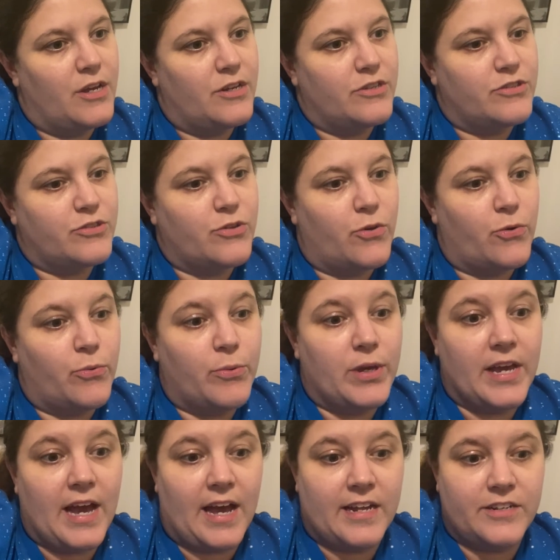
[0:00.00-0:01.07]
So we
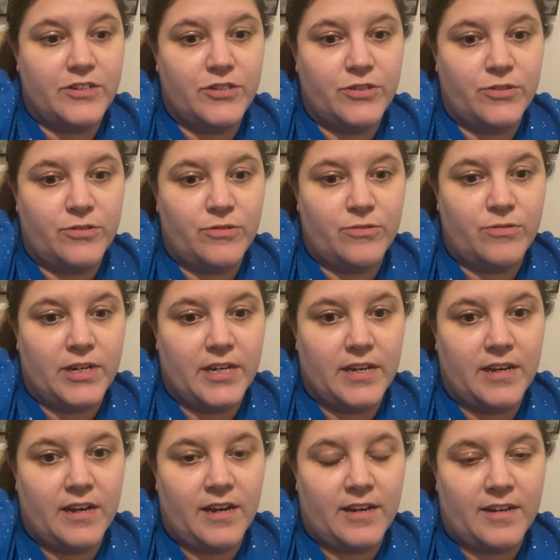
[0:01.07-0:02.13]
had to
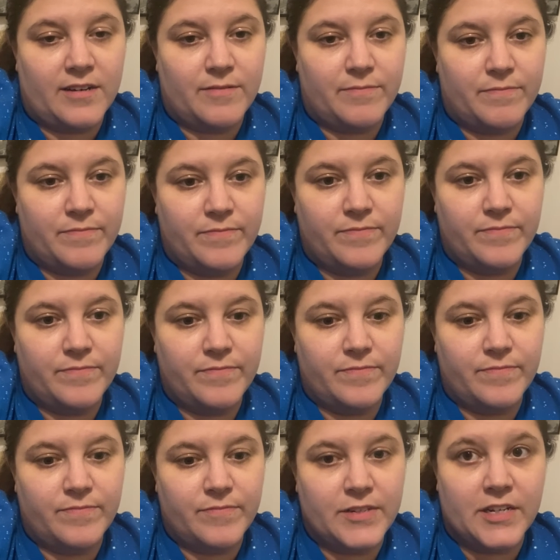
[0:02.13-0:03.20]

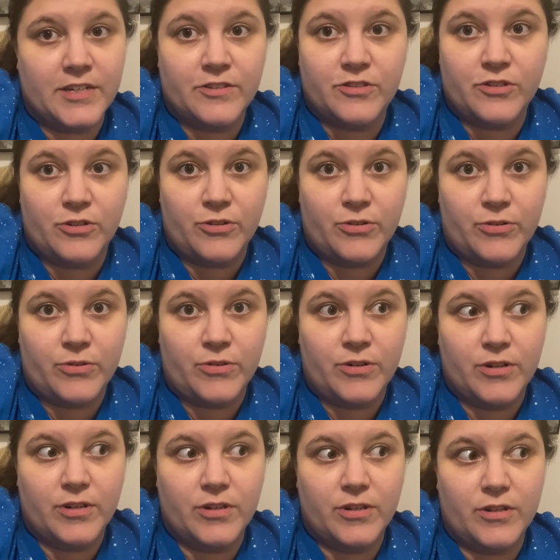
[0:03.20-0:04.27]

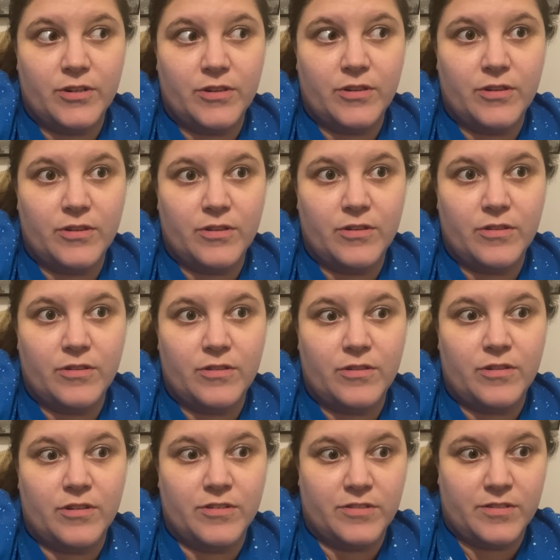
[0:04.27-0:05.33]
exclude
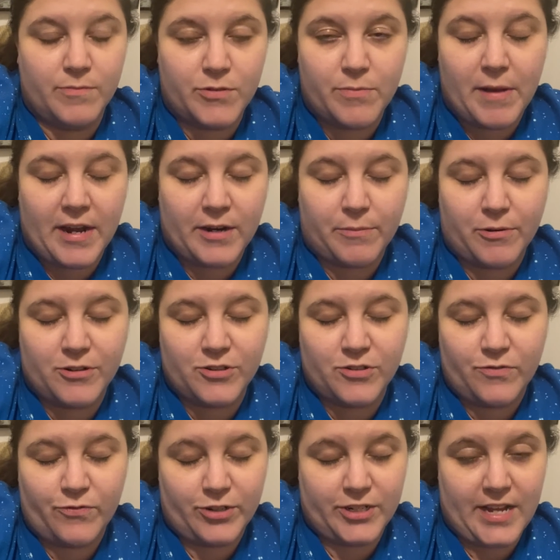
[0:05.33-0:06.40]
the symptomatic
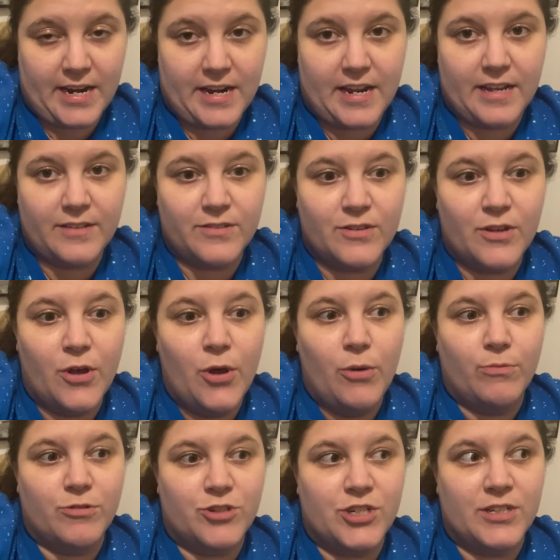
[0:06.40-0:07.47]
person for 10 days.
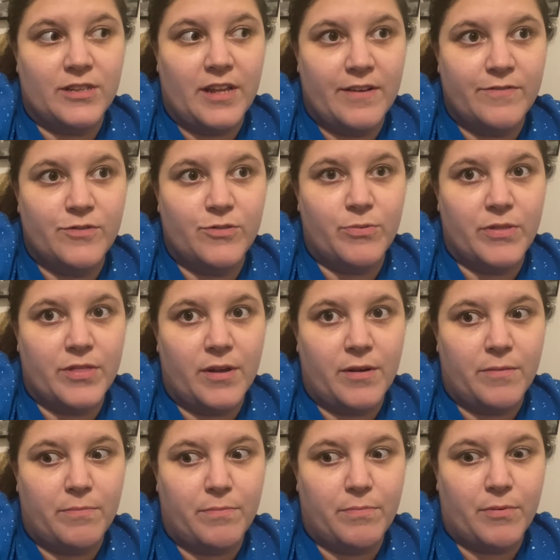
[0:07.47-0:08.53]
Well, she lives with
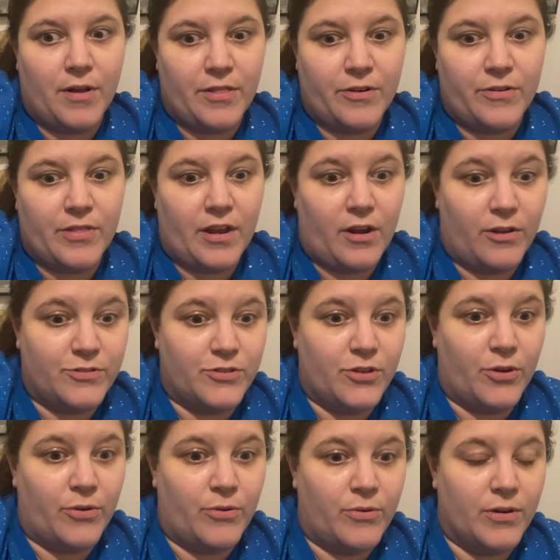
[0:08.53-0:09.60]
the brother that
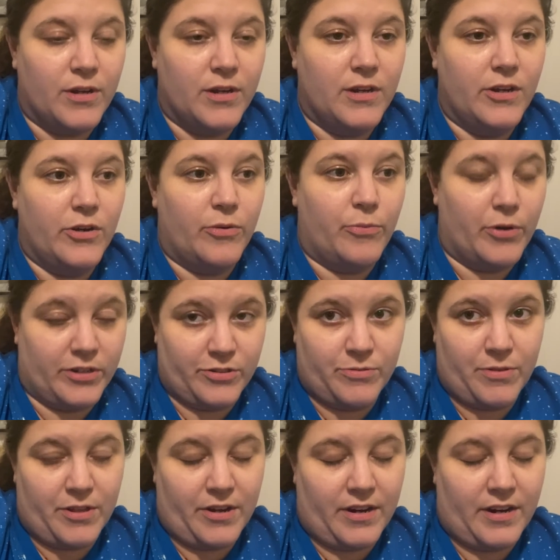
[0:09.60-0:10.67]
also works
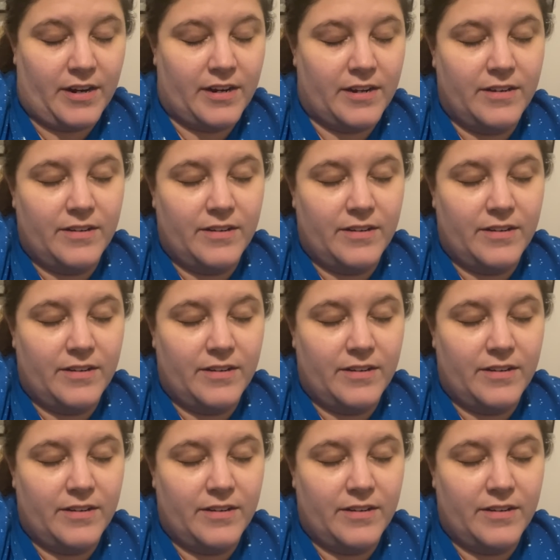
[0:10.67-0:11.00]
with her.